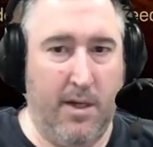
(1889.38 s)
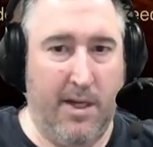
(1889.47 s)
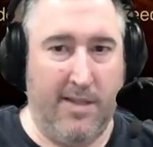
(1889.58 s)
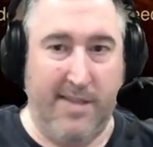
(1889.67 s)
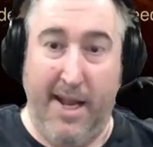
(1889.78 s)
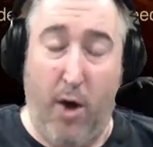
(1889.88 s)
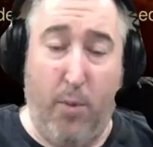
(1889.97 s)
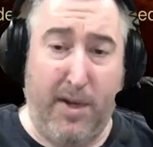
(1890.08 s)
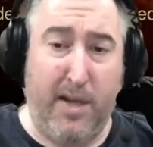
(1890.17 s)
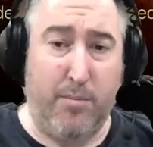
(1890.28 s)
It's not
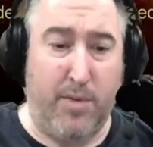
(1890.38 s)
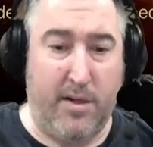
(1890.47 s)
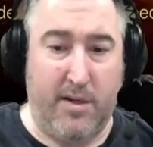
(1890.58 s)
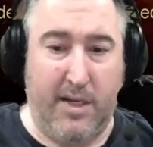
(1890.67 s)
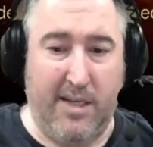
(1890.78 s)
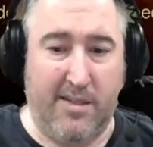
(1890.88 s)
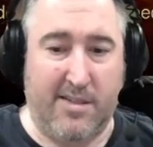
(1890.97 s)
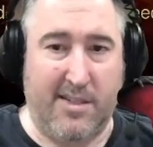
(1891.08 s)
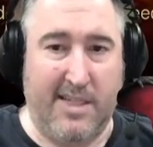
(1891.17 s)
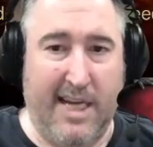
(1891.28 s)
helping, but
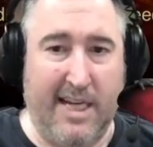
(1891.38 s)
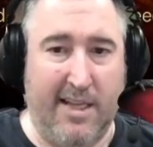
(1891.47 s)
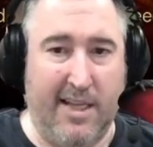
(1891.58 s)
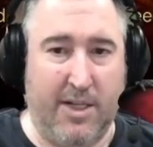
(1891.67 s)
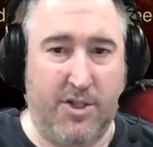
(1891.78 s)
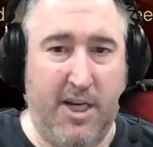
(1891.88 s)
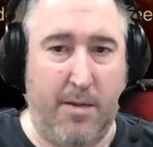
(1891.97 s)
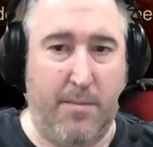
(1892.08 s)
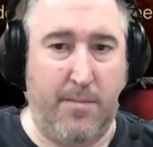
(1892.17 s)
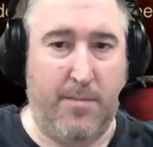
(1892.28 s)
he's taking it like a champ.